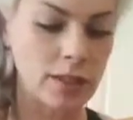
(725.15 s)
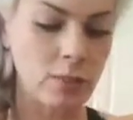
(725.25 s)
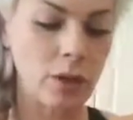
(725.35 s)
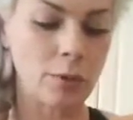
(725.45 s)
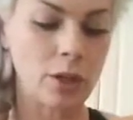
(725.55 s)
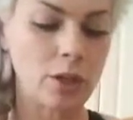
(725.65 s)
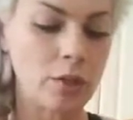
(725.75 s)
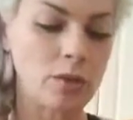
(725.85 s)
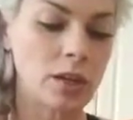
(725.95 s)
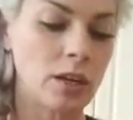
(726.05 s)
And then what I'm going to do
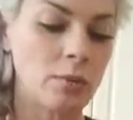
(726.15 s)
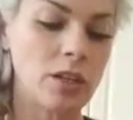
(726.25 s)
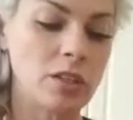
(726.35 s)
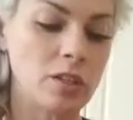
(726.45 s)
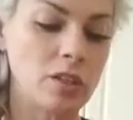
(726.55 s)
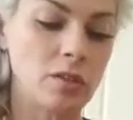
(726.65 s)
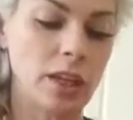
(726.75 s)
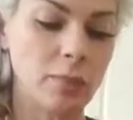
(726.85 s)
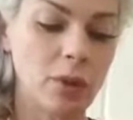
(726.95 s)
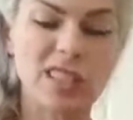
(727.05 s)
is cut them into
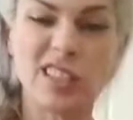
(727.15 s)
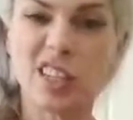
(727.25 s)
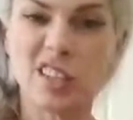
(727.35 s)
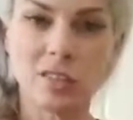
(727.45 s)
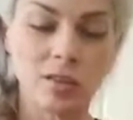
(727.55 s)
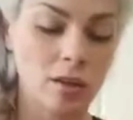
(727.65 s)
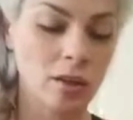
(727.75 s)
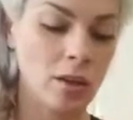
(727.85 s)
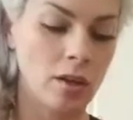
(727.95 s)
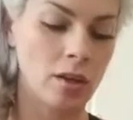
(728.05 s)
like breadsticks
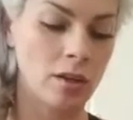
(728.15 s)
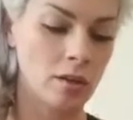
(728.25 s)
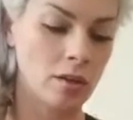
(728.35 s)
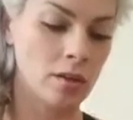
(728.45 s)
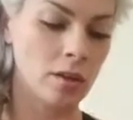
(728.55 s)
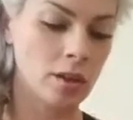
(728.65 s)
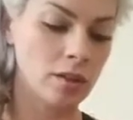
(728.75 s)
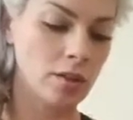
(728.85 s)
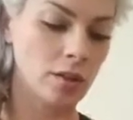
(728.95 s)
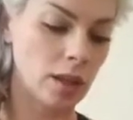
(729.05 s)

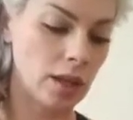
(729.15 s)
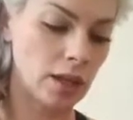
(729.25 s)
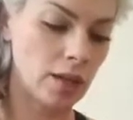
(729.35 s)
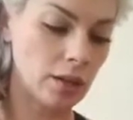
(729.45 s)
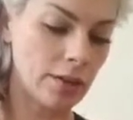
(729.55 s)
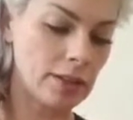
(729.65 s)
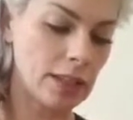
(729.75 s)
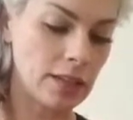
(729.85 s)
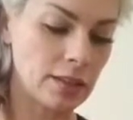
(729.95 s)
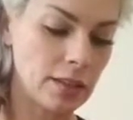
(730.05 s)
so that they can all have a
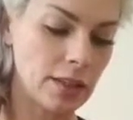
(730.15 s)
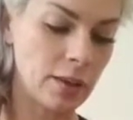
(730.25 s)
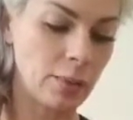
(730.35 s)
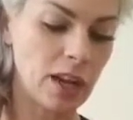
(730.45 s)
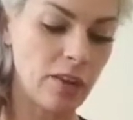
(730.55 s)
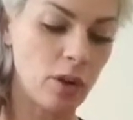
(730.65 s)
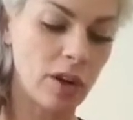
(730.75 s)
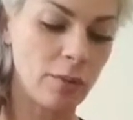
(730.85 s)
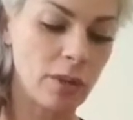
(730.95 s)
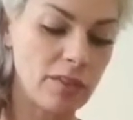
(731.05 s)
taste. And then I'm going to have one
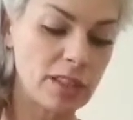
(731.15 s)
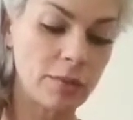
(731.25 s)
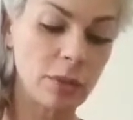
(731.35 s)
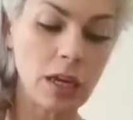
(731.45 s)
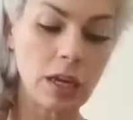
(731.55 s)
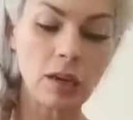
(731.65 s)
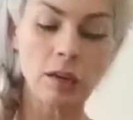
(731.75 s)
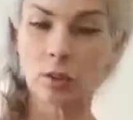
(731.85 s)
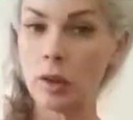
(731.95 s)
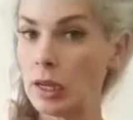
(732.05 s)
of them give it to me
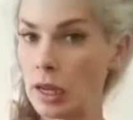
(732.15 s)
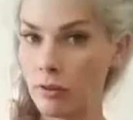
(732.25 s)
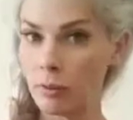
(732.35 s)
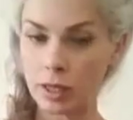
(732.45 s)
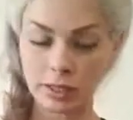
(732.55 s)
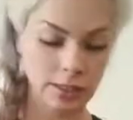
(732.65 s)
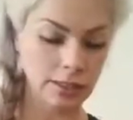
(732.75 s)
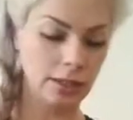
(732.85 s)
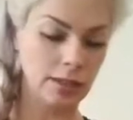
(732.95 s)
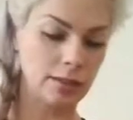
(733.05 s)
so I can have a blind
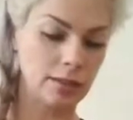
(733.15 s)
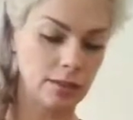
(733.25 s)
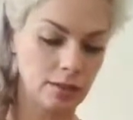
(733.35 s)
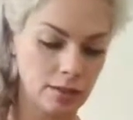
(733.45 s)
taste test.